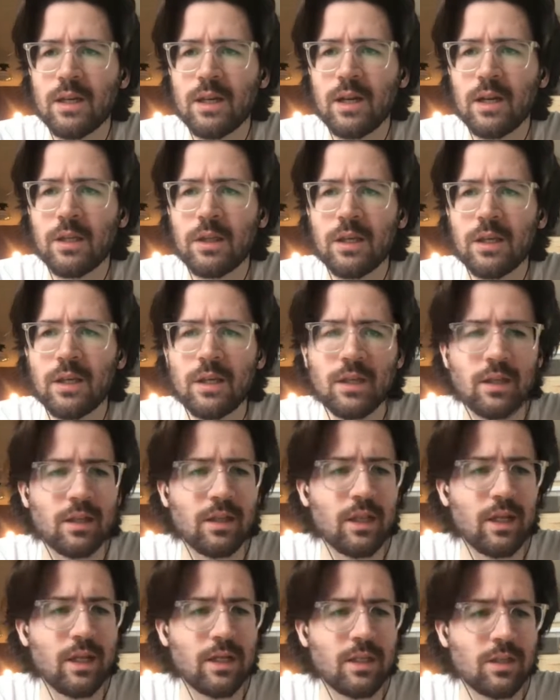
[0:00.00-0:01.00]
I think, in the
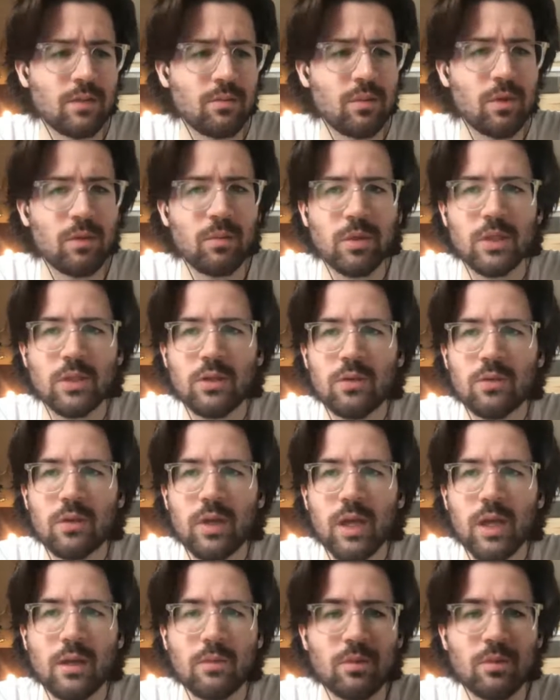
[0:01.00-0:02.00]
last maybe 2
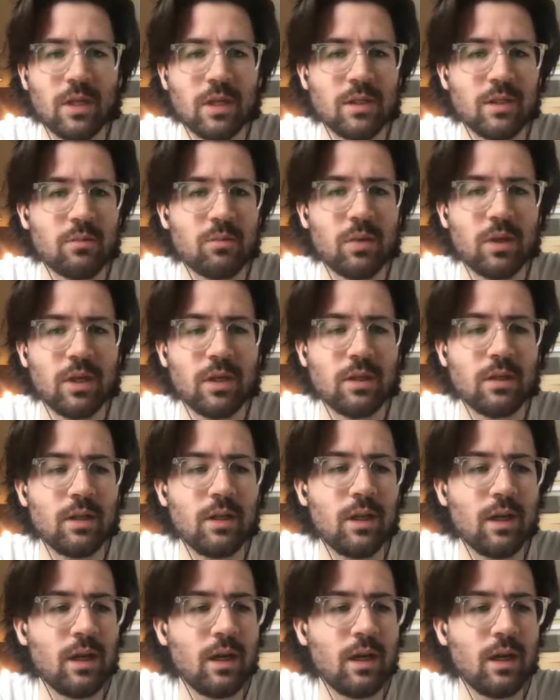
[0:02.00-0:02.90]
games, has it been?